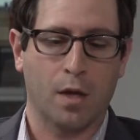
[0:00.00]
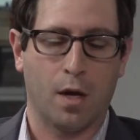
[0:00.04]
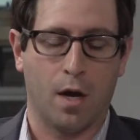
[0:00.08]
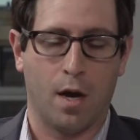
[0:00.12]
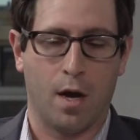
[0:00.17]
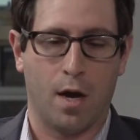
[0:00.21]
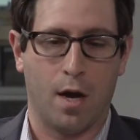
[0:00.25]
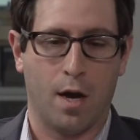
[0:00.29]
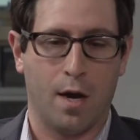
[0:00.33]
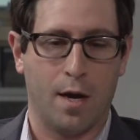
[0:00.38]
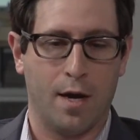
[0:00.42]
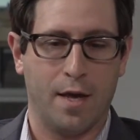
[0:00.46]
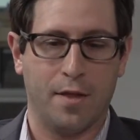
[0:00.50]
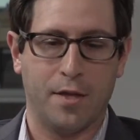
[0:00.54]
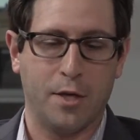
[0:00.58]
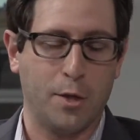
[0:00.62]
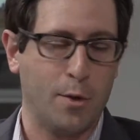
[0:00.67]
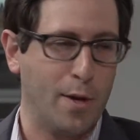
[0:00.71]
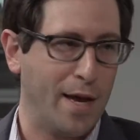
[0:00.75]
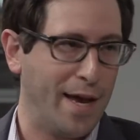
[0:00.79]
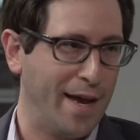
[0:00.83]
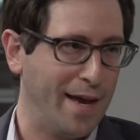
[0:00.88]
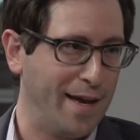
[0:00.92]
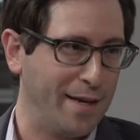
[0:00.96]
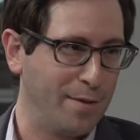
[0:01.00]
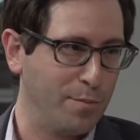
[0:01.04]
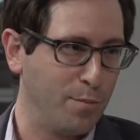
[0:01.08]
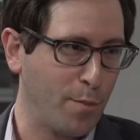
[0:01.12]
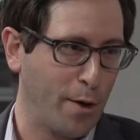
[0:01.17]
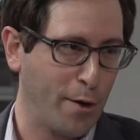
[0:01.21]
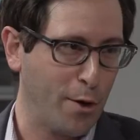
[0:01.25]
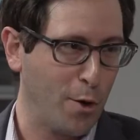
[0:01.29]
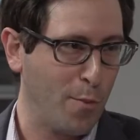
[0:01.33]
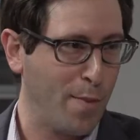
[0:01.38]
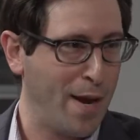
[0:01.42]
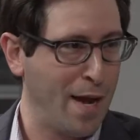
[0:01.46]
And then you had
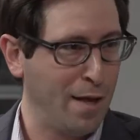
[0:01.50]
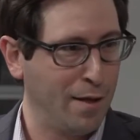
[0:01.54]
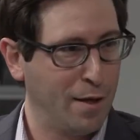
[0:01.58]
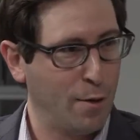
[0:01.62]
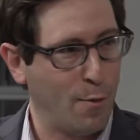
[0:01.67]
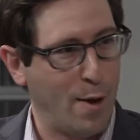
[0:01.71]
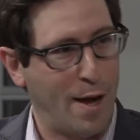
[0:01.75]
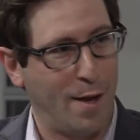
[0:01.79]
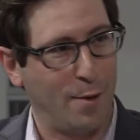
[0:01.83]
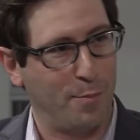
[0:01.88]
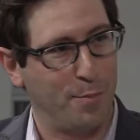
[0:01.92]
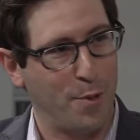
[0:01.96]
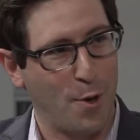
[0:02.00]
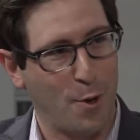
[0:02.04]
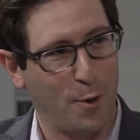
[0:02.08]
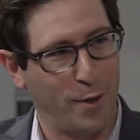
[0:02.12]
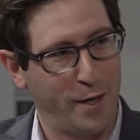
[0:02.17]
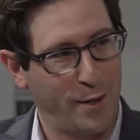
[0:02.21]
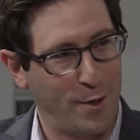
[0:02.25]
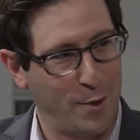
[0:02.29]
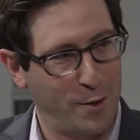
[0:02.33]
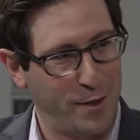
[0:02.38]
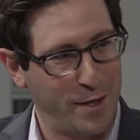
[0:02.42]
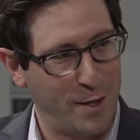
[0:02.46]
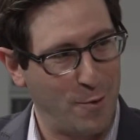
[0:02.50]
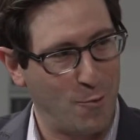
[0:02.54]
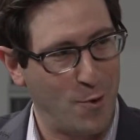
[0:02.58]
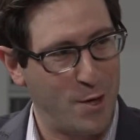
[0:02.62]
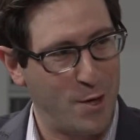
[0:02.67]
Martin O'Malley, while polling only at